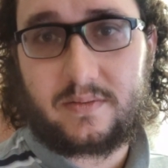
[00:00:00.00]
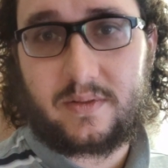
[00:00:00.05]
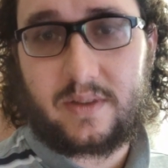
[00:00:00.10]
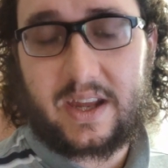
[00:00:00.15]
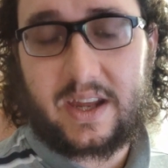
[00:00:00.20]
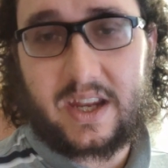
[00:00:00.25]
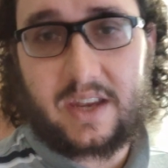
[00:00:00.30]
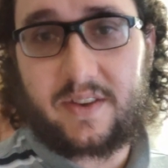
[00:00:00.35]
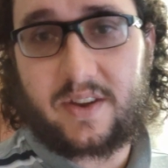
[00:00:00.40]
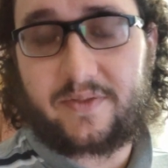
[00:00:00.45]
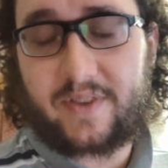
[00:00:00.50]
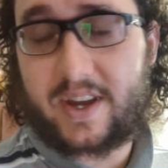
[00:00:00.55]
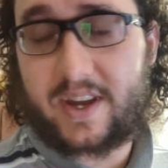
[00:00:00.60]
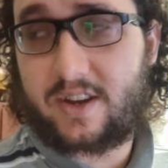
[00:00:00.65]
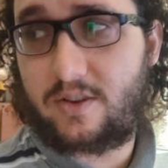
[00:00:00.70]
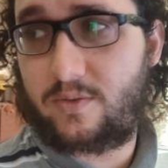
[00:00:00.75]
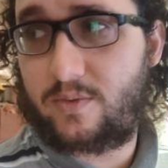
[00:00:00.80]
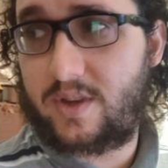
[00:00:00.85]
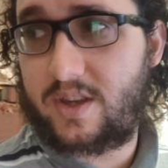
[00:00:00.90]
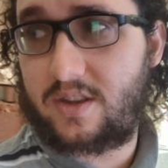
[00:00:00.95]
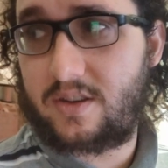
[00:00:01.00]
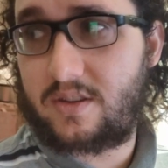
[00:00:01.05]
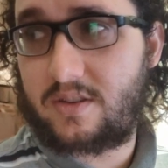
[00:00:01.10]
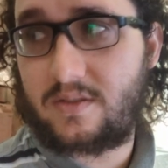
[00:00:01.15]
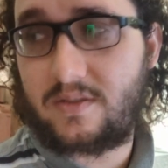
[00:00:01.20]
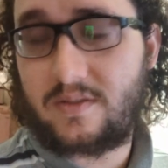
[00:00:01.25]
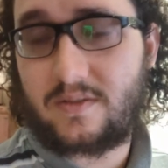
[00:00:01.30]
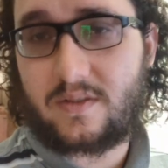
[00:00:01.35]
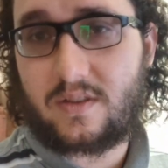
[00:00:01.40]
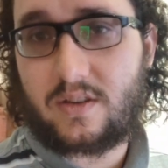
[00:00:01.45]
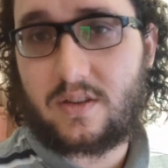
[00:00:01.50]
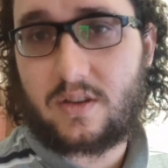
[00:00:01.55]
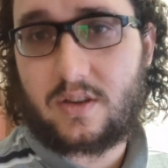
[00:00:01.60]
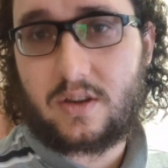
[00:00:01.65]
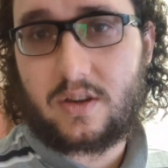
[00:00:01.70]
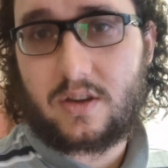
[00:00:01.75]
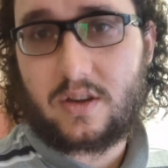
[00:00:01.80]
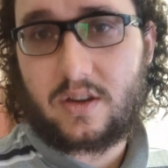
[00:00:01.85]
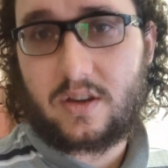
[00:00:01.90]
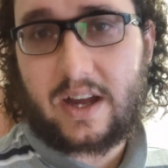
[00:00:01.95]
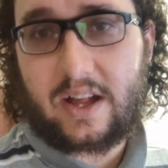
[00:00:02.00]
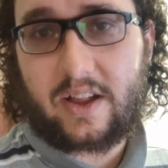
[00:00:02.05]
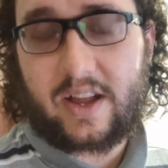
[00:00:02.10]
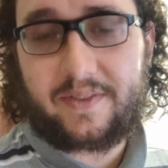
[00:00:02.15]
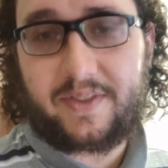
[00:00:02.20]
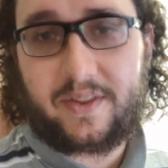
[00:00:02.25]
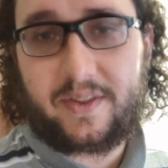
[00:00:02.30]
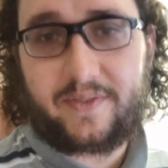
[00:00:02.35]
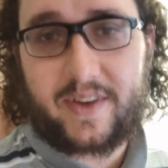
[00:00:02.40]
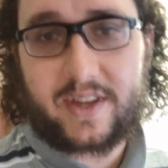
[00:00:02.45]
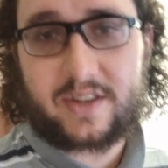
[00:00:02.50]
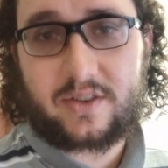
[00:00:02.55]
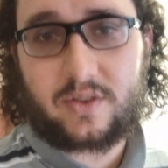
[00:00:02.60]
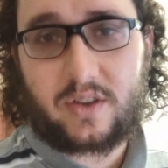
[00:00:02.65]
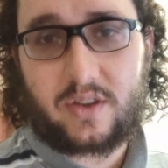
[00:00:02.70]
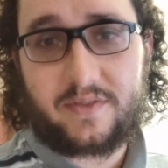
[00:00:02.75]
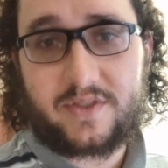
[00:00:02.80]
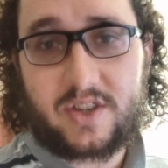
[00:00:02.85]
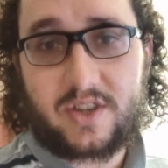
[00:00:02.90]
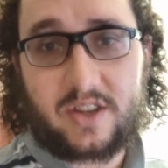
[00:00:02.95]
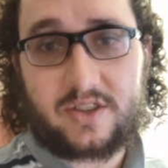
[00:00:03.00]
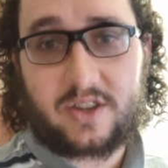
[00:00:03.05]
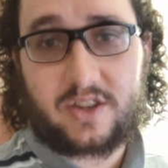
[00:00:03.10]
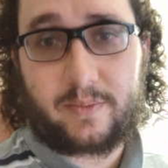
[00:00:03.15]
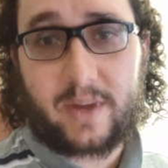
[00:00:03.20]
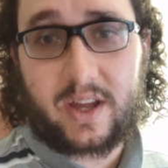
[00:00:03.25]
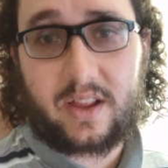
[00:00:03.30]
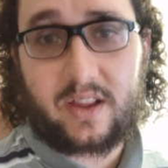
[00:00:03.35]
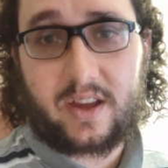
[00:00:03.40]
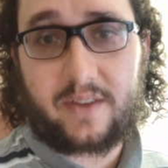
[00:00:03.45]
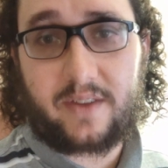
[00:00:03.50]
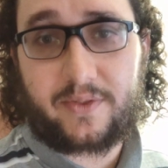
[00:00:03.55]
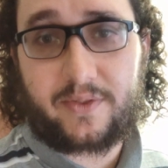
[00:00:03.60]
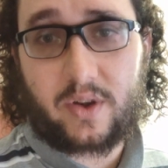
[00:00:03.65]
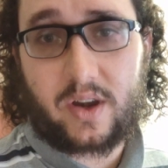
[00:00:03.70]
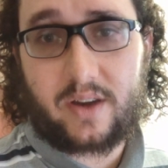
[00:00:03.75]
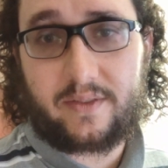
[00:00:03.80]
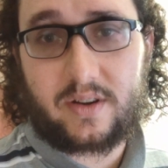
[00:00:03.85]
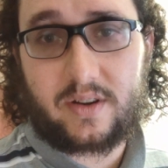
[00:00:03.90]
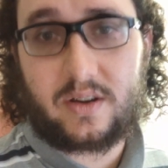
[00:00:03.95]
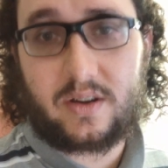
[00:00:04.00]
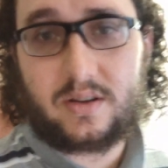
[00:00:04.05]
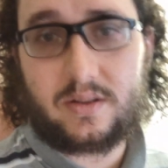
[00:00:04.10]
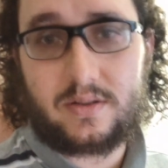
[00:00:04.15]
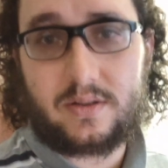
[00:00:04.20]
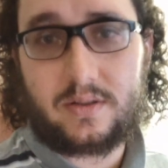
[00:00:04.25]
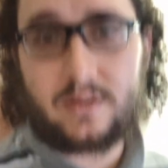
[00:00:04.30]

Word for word: And even if I don't win, I'll have the victory of changing my life forever.